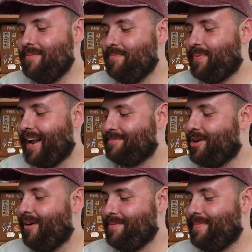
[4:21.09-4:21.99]
But I'm
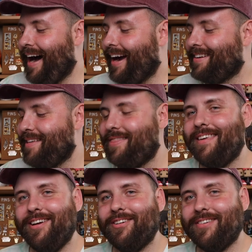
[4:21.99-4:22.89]
going back to
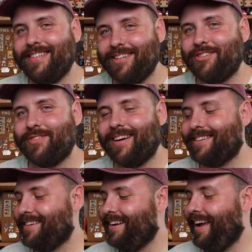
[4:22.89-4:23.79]
Theater
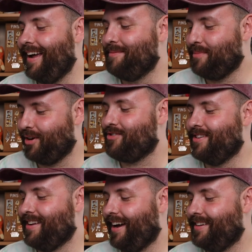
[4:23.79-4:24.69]
District
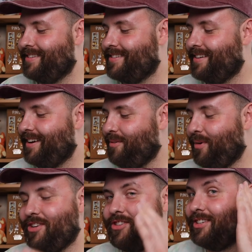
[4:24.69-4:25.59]
merchandise,
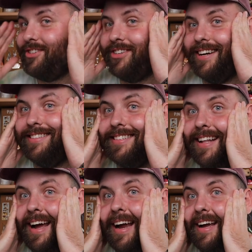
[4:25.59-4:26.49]
which is just
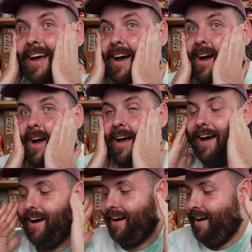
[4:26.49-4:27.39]
like,
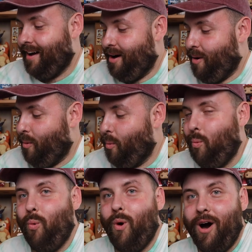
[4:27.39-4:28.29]

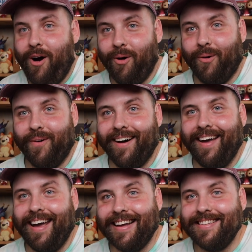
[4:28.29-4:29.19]
whoa,
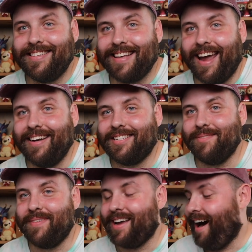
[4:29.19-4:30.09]
insane
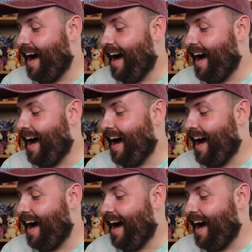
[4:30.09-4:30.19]
to me.